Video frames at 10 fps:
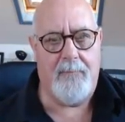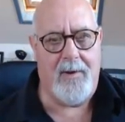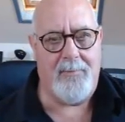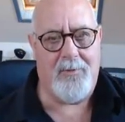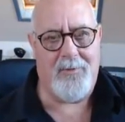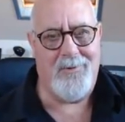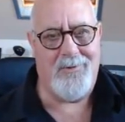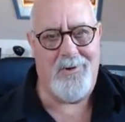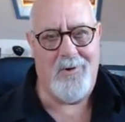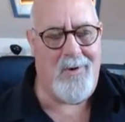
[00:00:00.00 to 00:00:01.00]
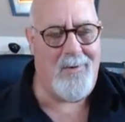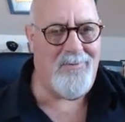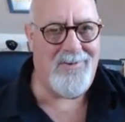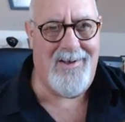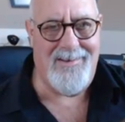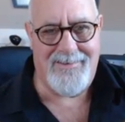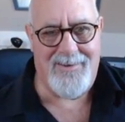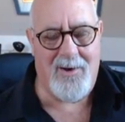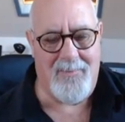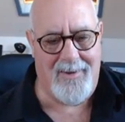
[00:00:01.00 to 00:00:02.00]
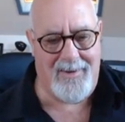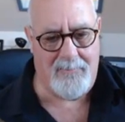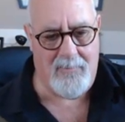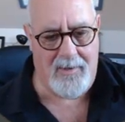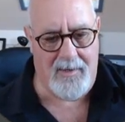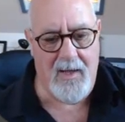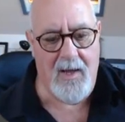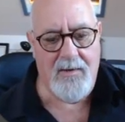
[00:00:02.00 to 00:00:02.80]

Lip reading: people through to your website and start making money.